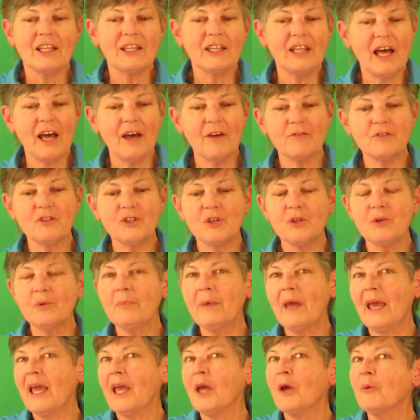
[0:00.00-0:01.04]
loved to
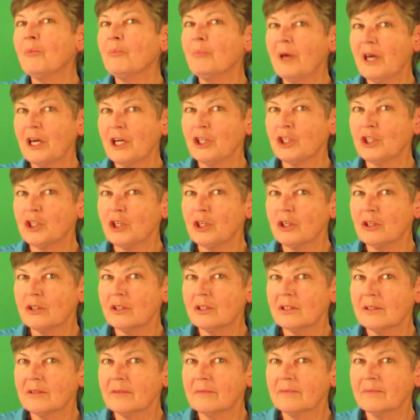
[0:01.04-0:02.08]
make
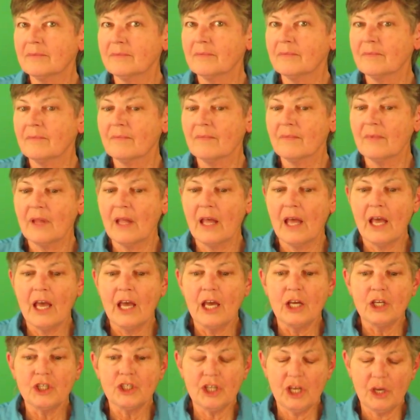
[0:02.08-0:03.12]
pictures.
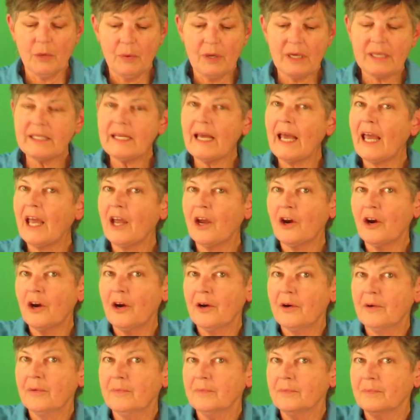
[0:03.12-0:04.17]
She would take
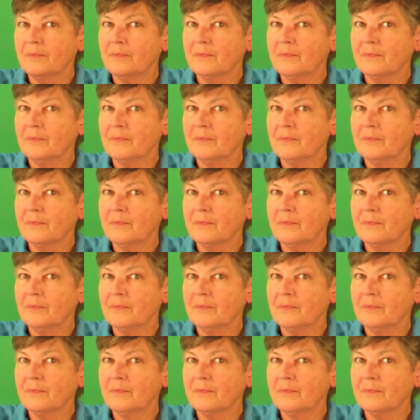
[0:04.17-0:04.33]
her